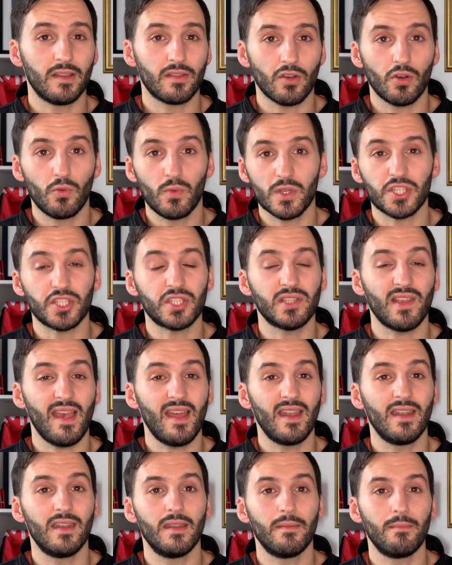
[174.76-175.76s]
old, which is
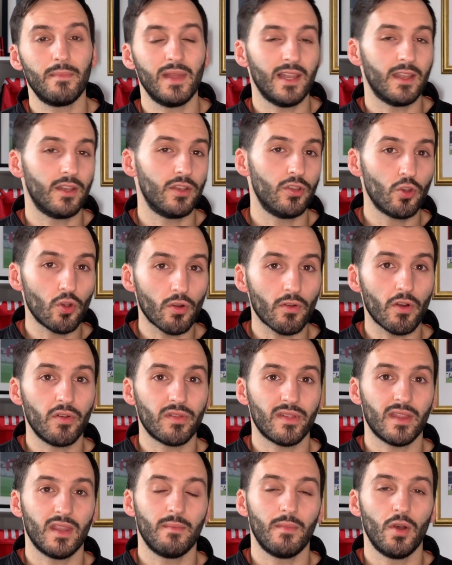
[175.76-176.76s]
10 million
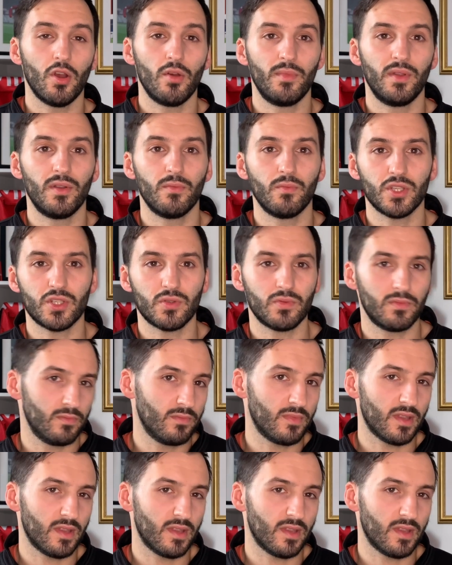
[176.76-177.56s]
euros at the moment, which